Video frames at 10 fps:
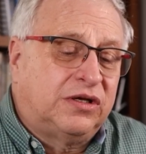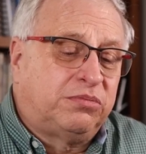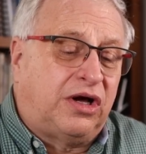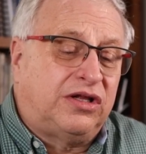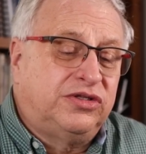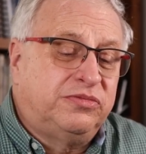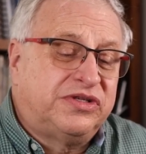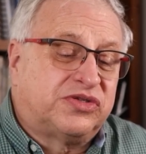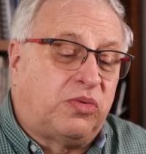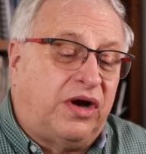Paul
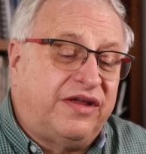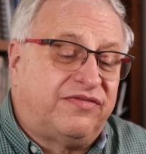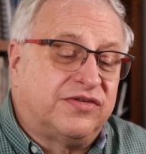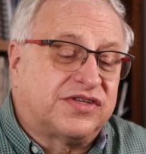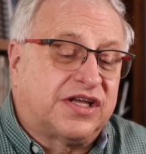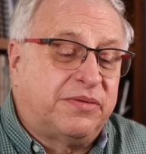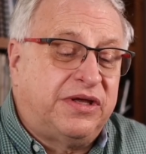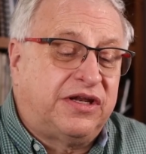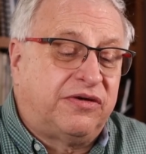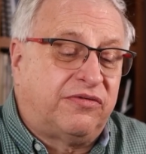Newman's wife used to come
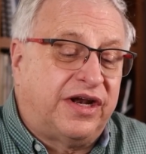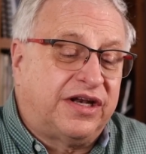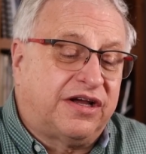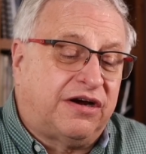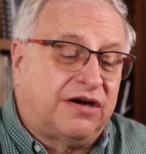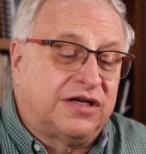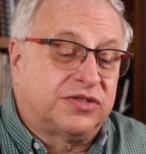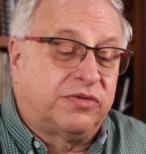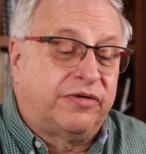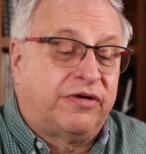in and rent
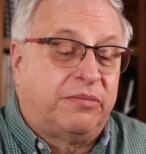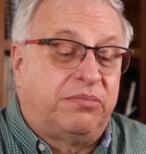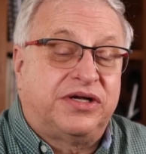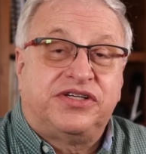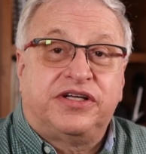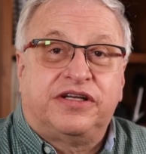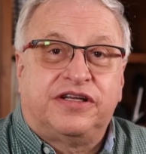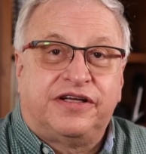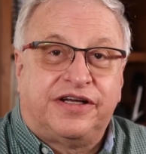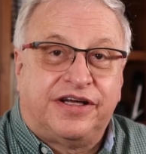cars. We were a budget
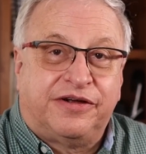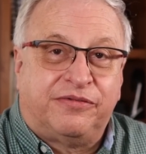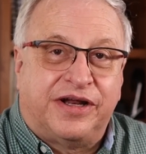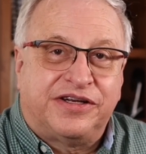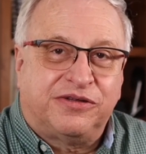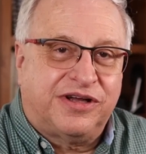rental